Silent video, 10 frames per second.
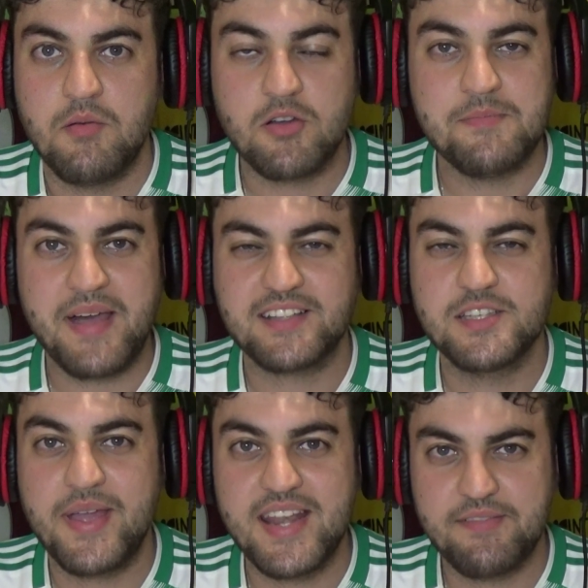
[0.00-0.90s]
welcome back
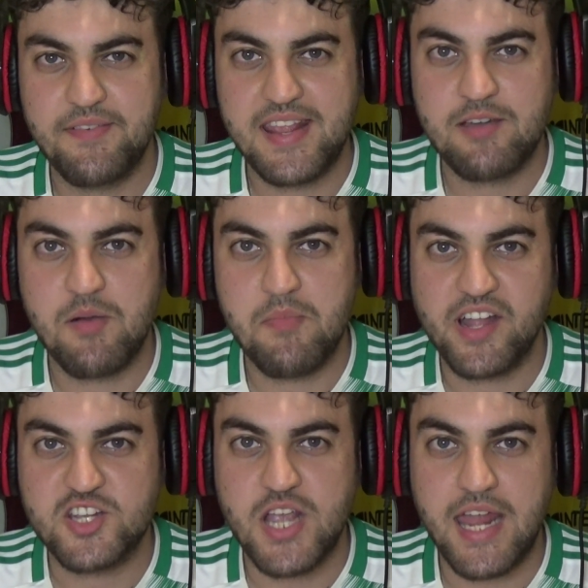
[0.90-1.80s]
to another video on
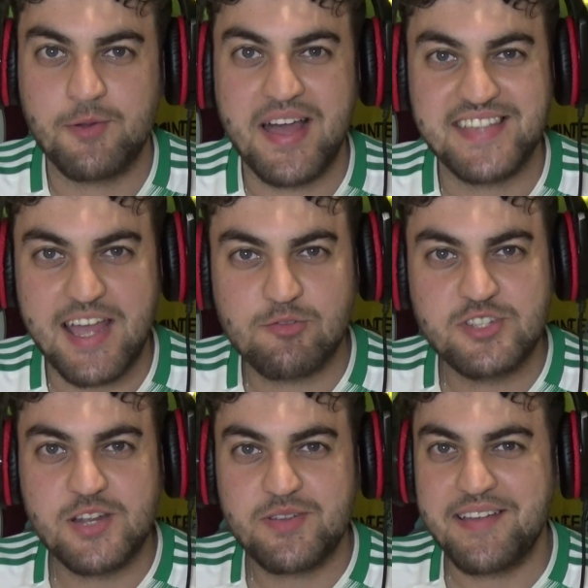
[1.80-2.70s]
my channel as
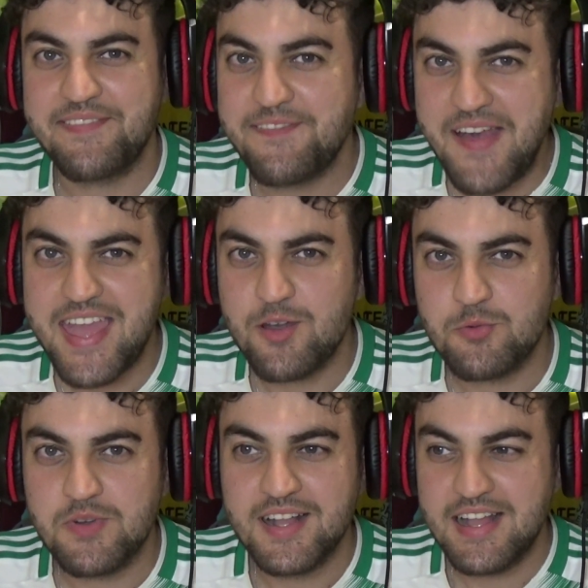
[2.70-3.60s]
Algeria
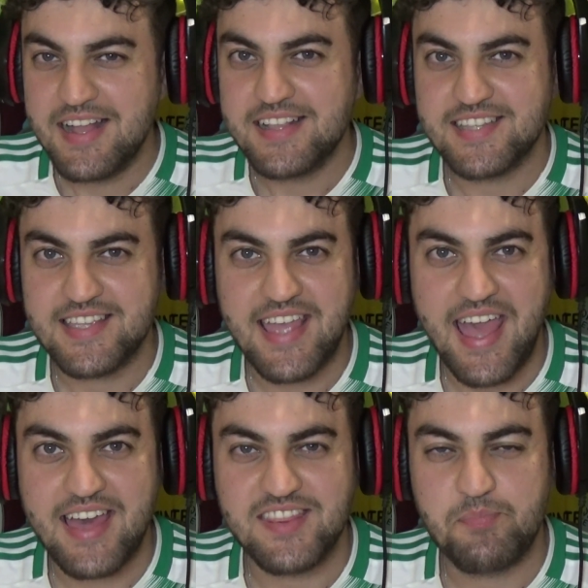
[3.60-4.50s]
fail to
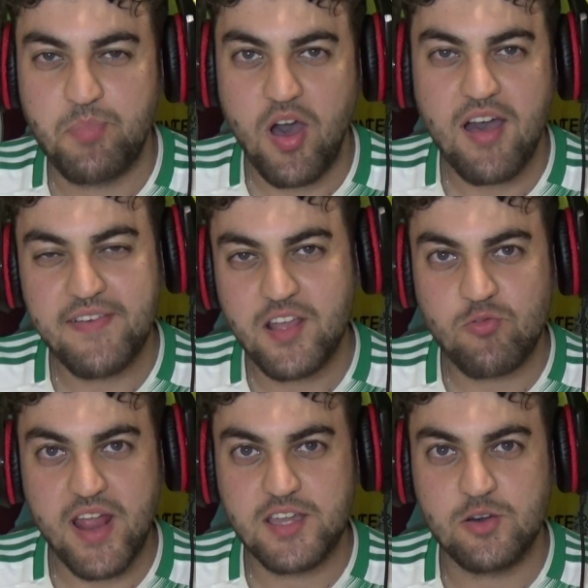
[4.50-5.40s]
get the perfect
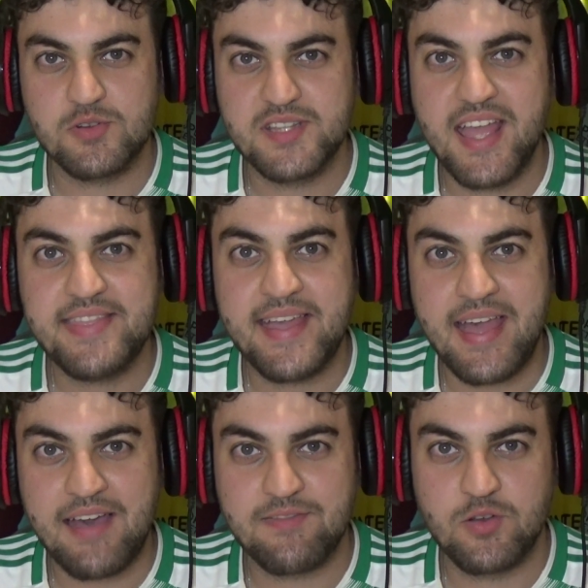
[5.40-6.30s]
record in their
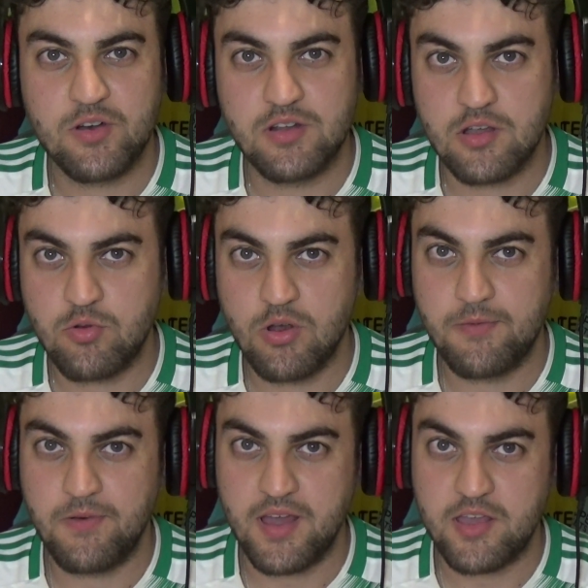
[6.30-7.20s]
AFCON
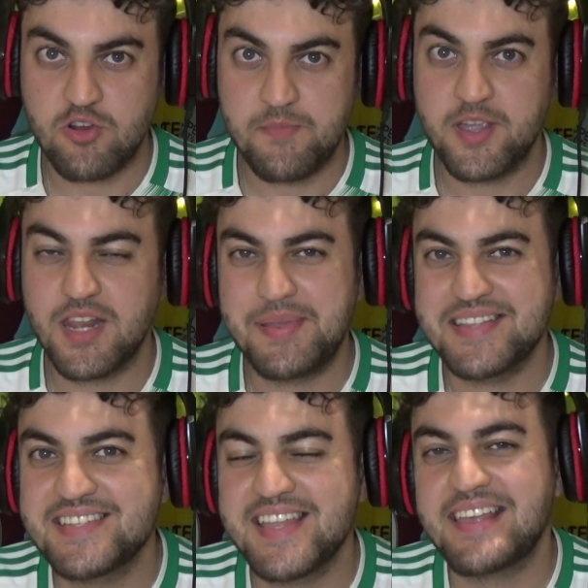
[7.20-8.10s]
qualifying group. It could have been
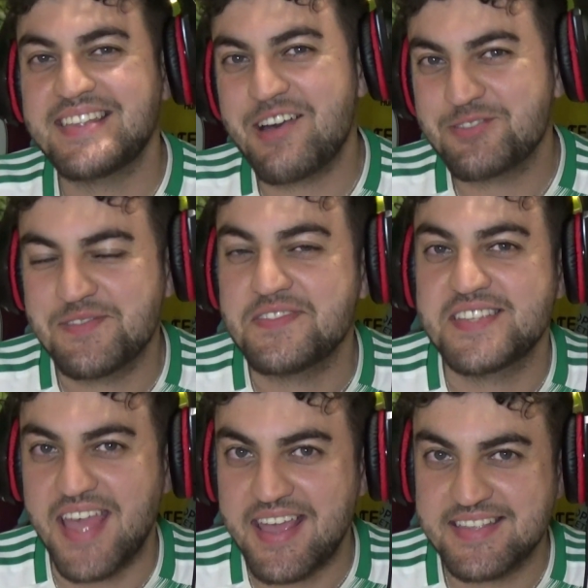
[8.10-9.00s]
six out of
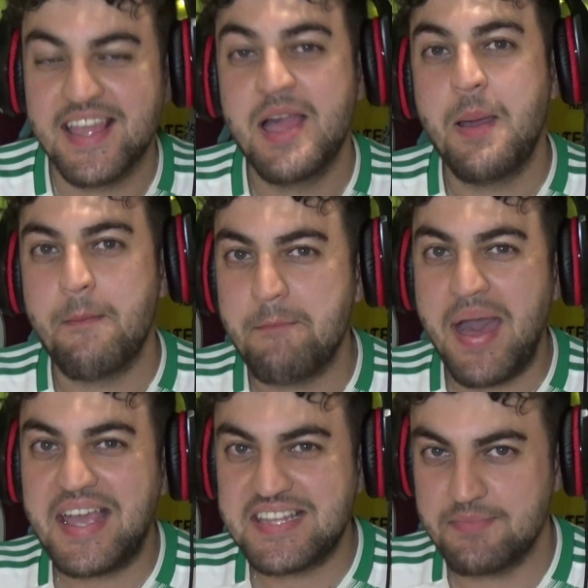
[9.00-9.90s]
six,
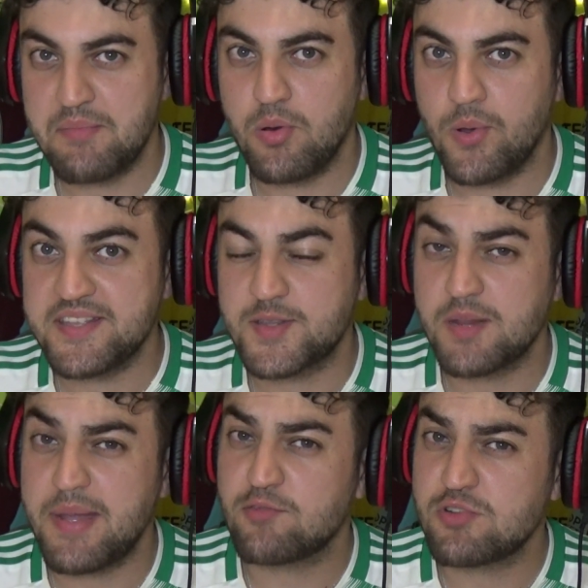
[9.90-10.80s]
maximum points. Could
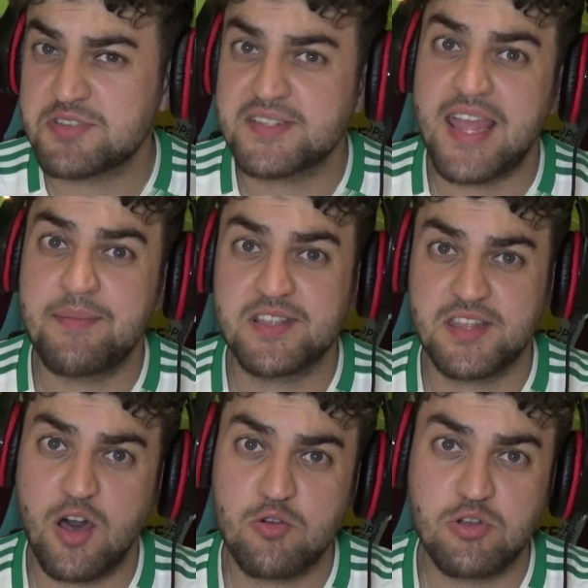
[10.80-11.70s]
have made a real statement to
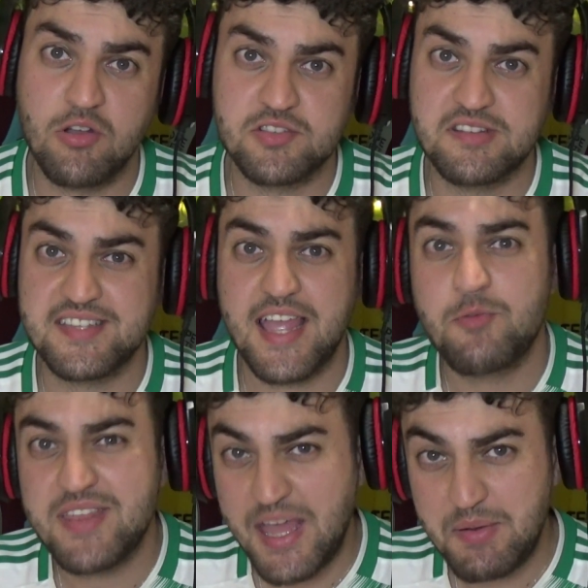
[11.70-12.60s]
the whole continent saying
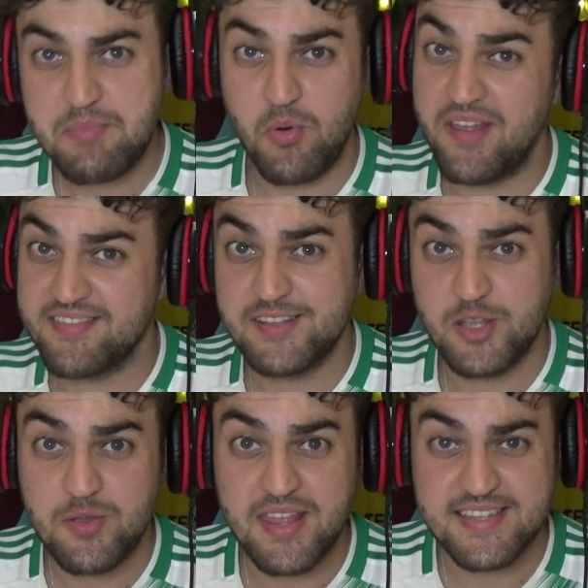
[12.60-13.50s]
we're the only boys to
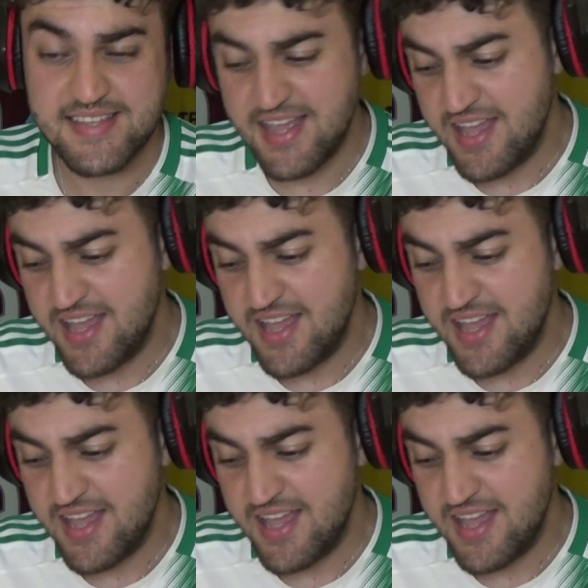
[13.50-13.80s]
do this.